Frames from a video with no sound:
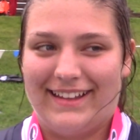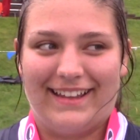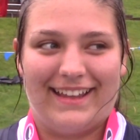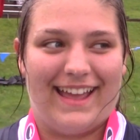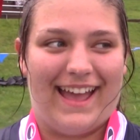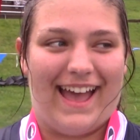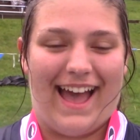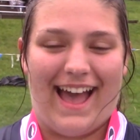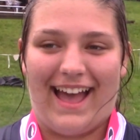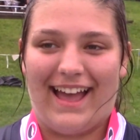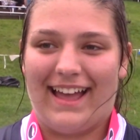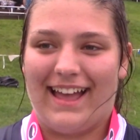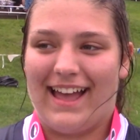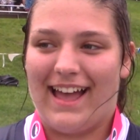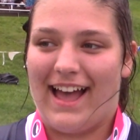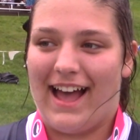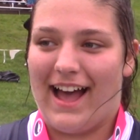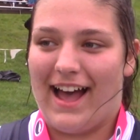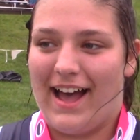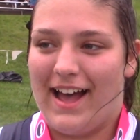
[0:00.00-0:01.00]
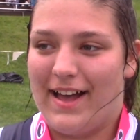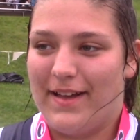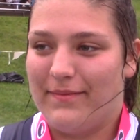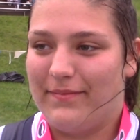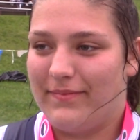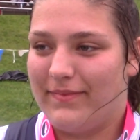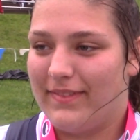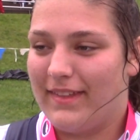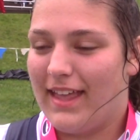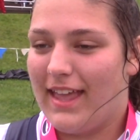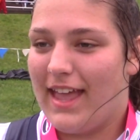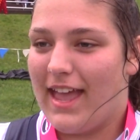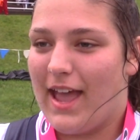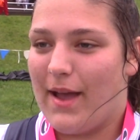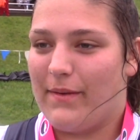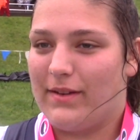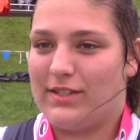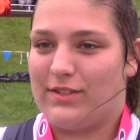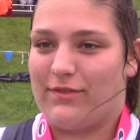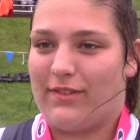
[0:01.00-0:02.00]
Yeah. Um,
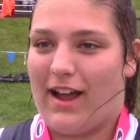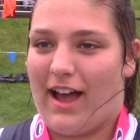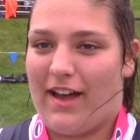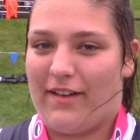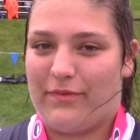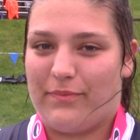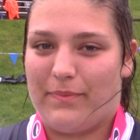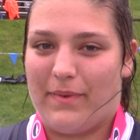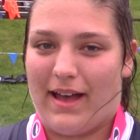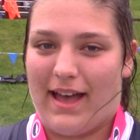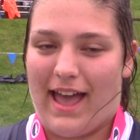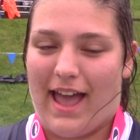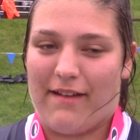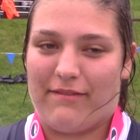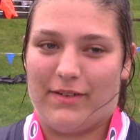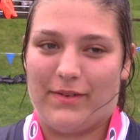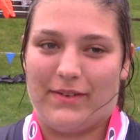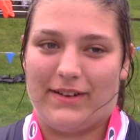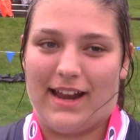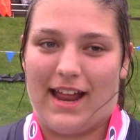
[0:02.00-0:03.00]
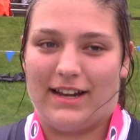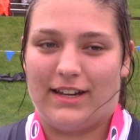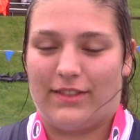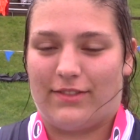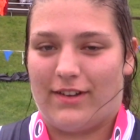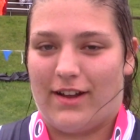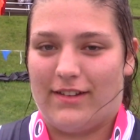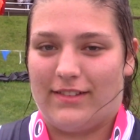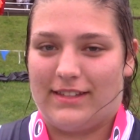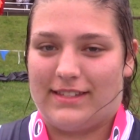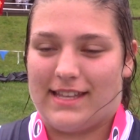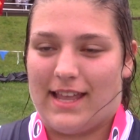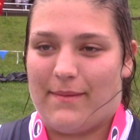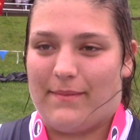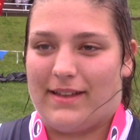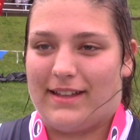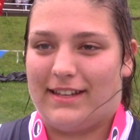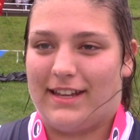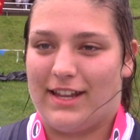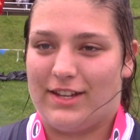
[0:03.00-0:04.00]
it was rough, but everyone had to throw in the
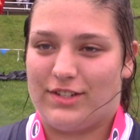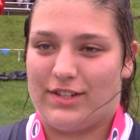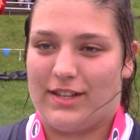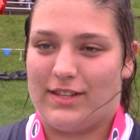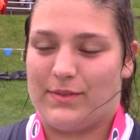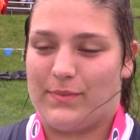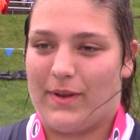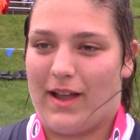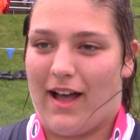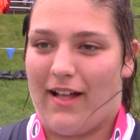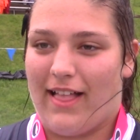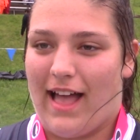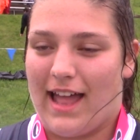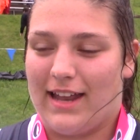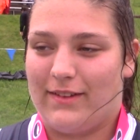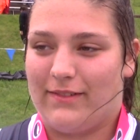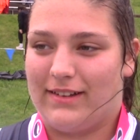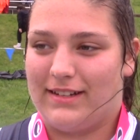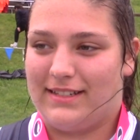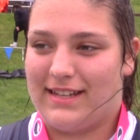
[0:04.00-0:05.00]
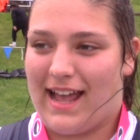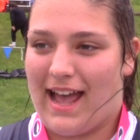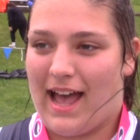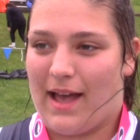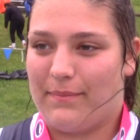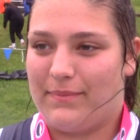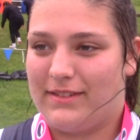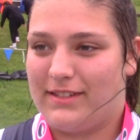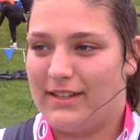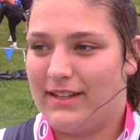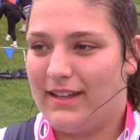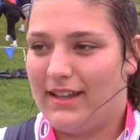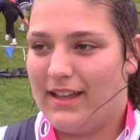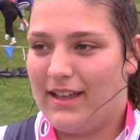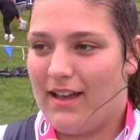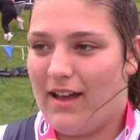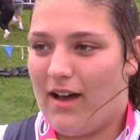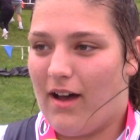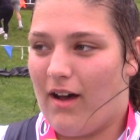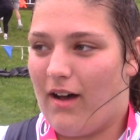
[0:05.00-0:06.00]
same conditions. We all had to adapt.
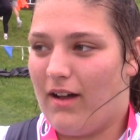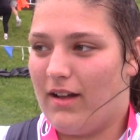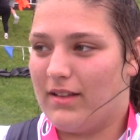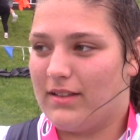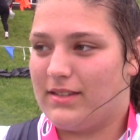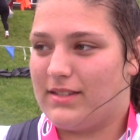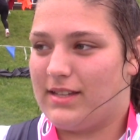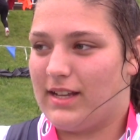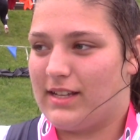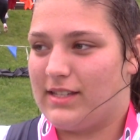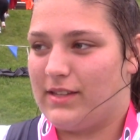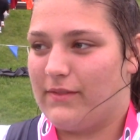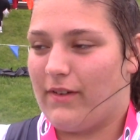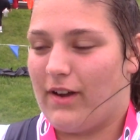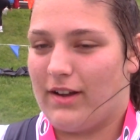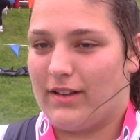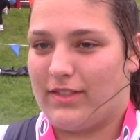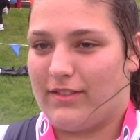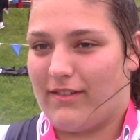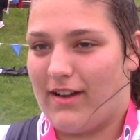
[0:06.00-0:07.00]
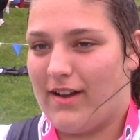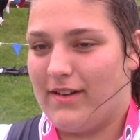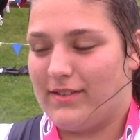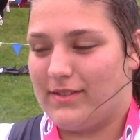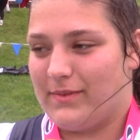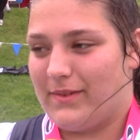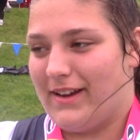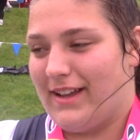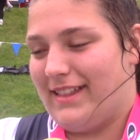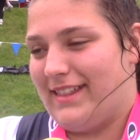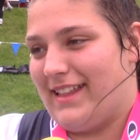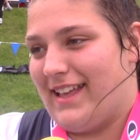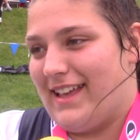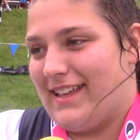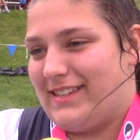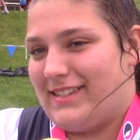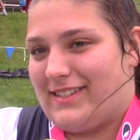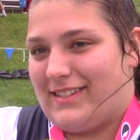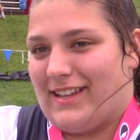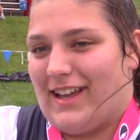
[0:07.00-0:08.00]
All six of our throws were in
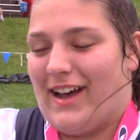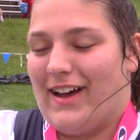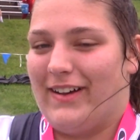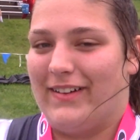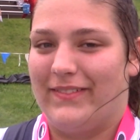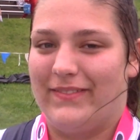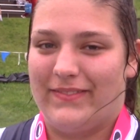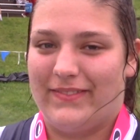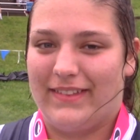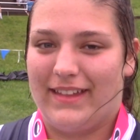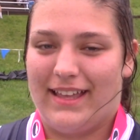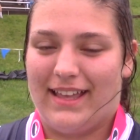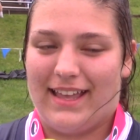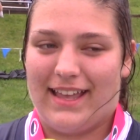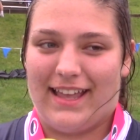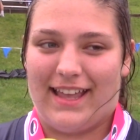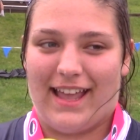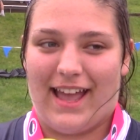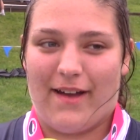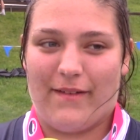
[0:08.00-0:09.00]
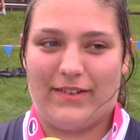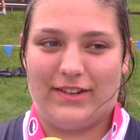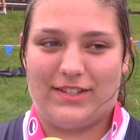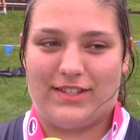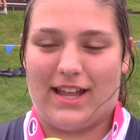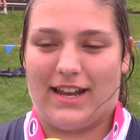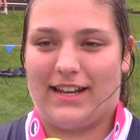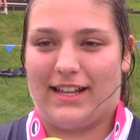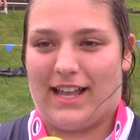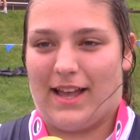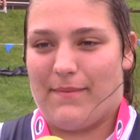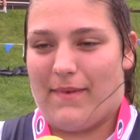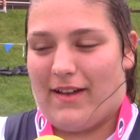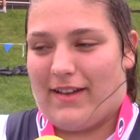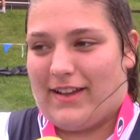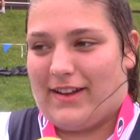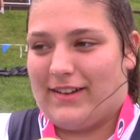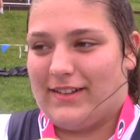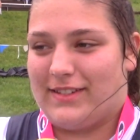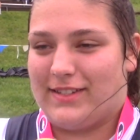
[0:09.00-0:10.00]
this, so yeah, we just had to come
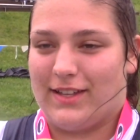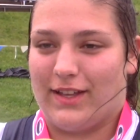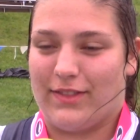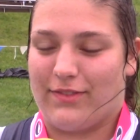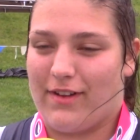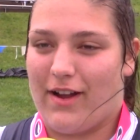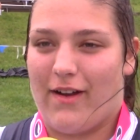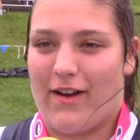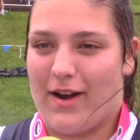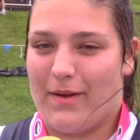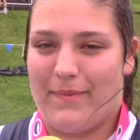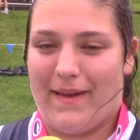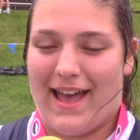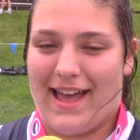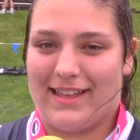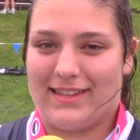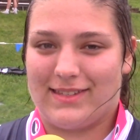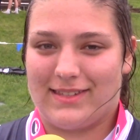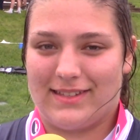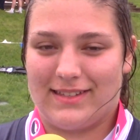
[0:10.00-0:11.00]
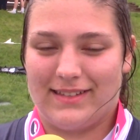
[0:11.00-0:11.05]
out here and still throw our best.